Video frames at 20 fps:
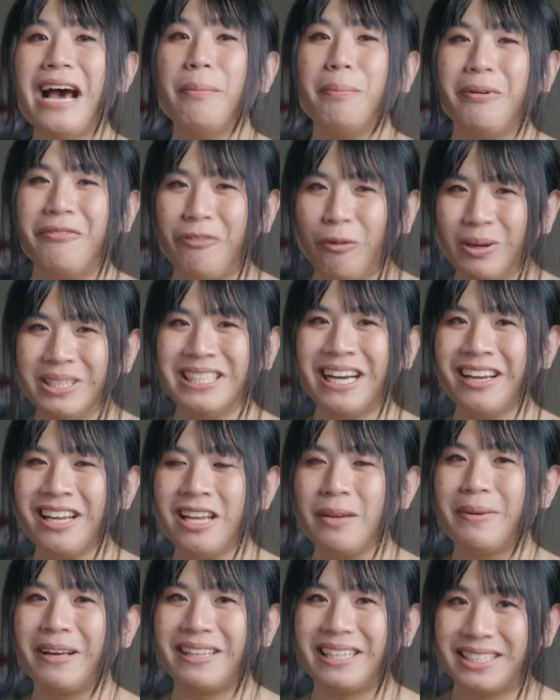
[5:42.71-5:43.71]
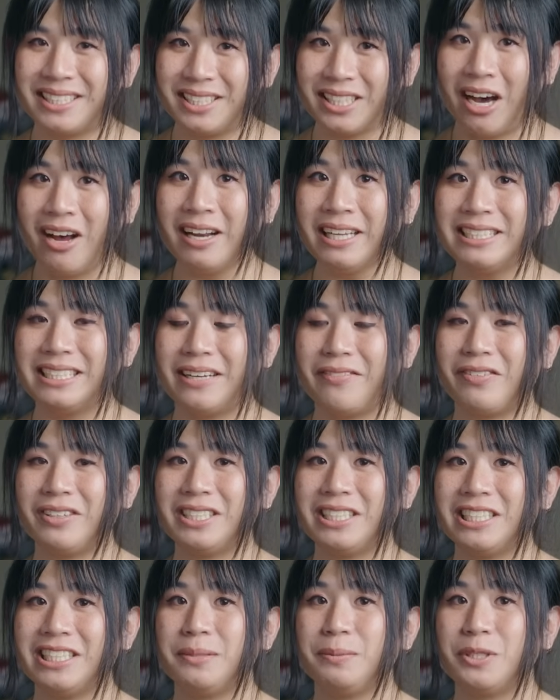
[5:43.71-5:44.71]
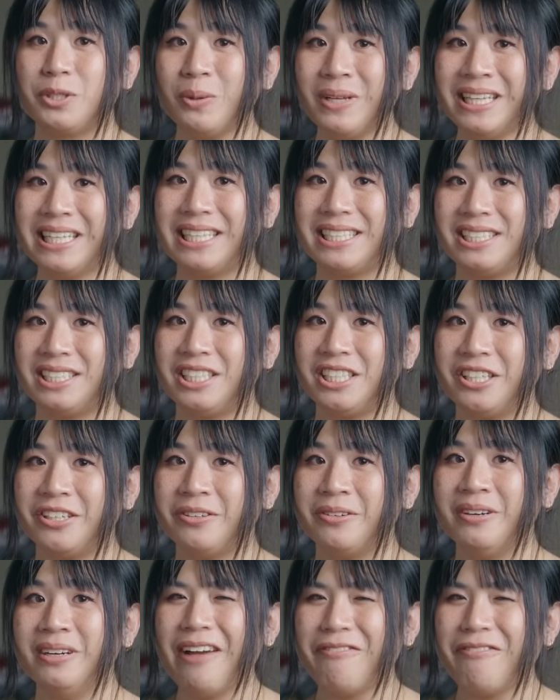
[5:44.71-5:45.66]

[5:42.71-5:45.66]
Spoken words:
Now, before talking about the sonic differences between these two,